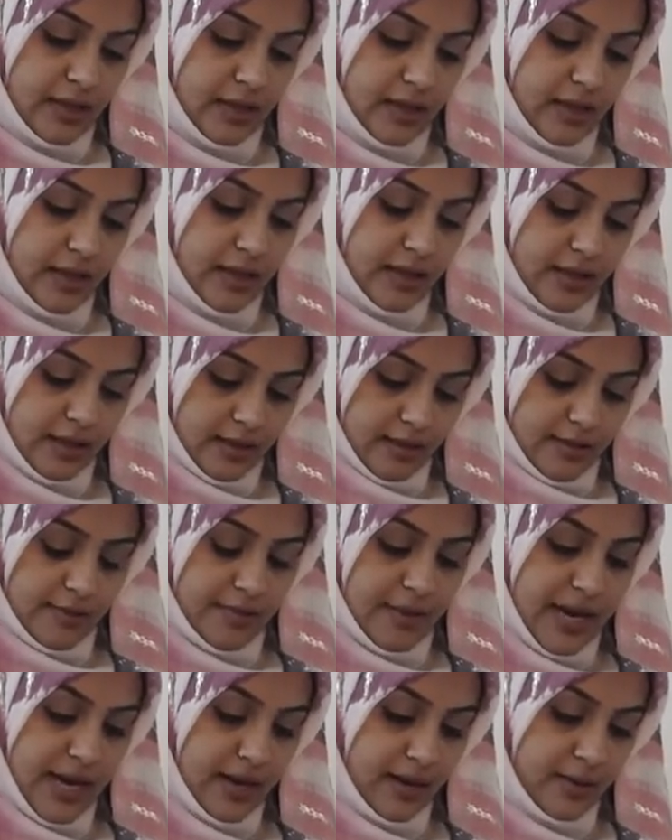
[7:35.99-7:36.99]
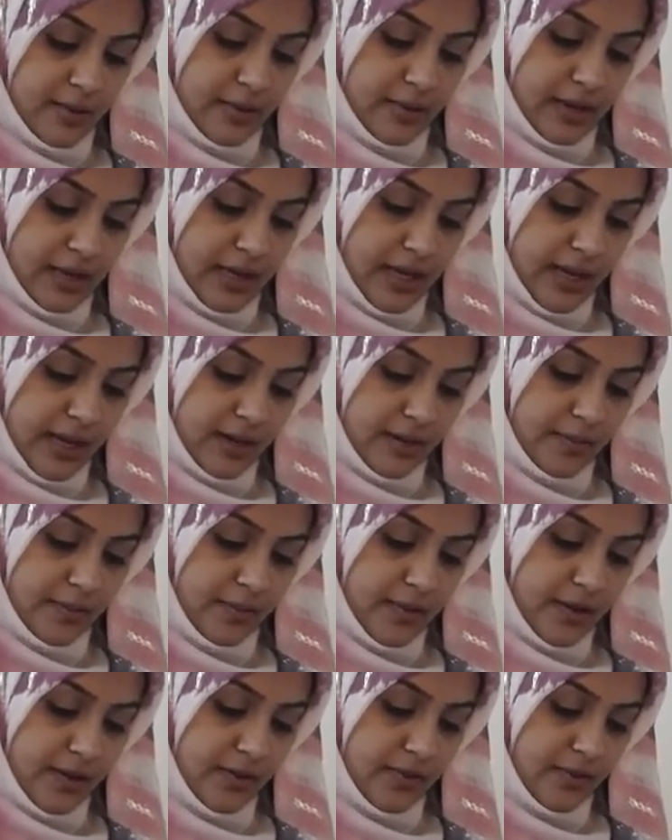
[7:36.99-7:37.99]
In the back, we'll add a
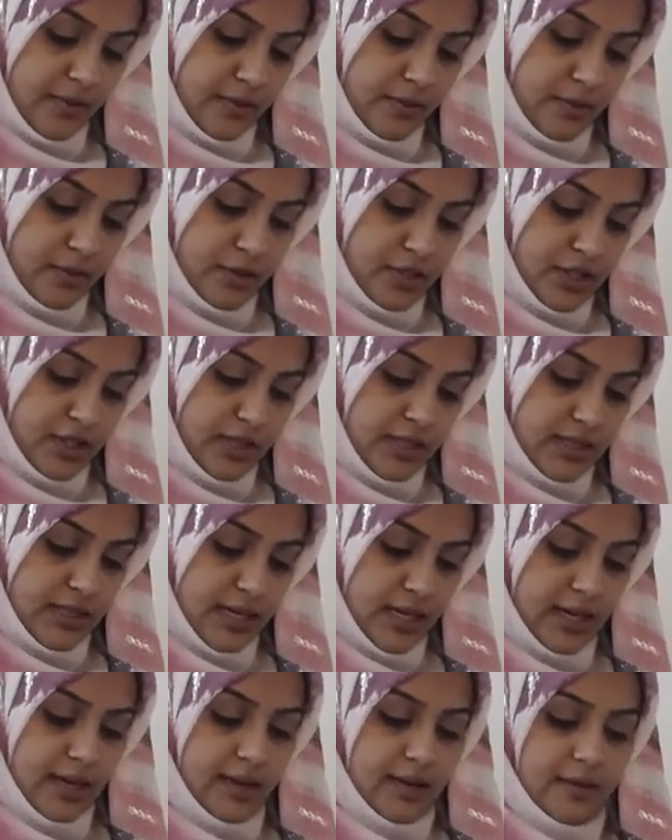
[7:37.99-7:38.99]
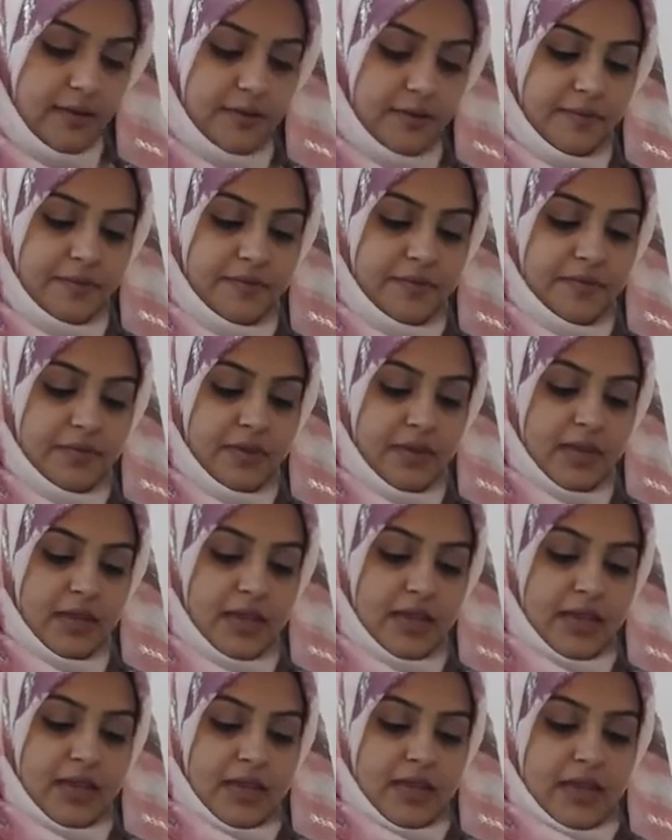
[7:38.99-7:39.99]
bit of a bushy tail.
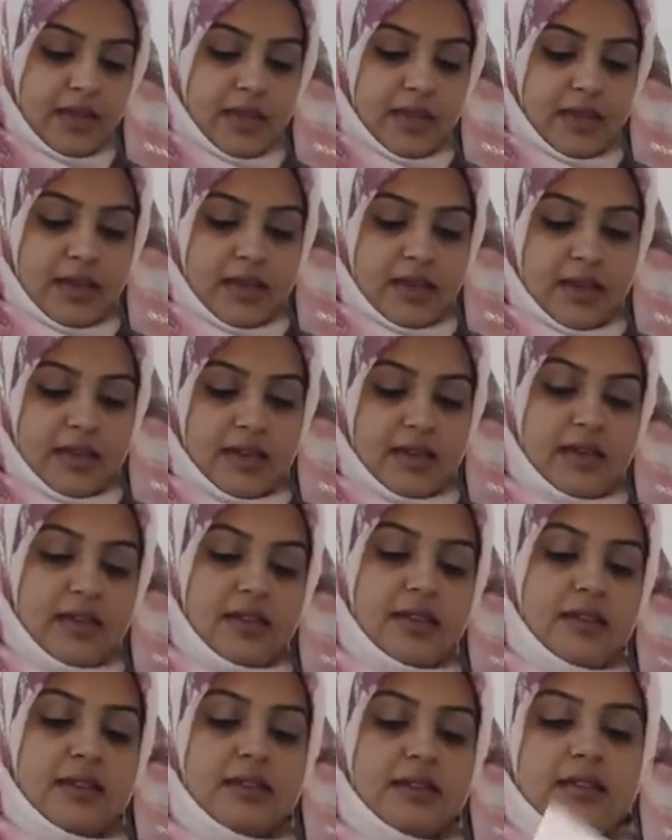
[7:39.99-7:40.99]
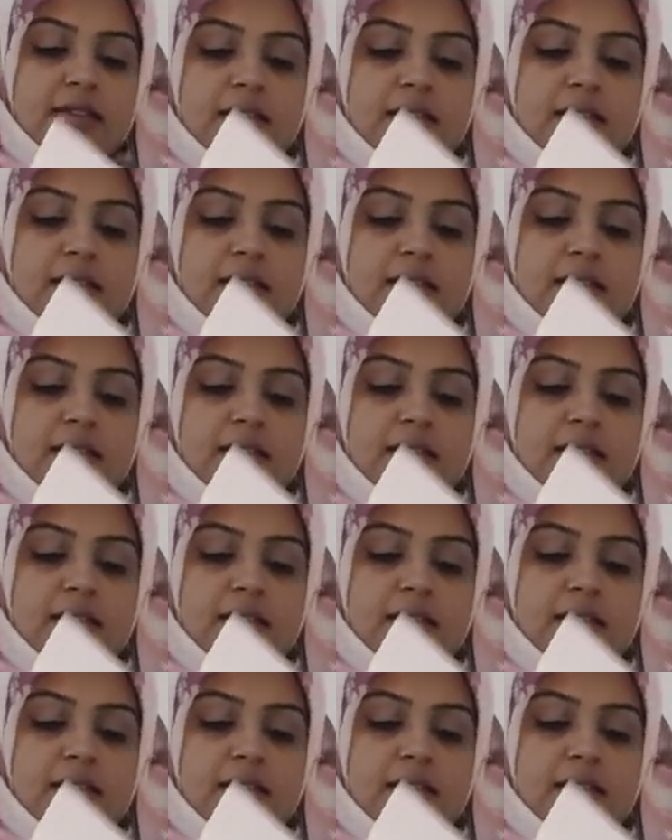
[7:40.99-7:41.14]
And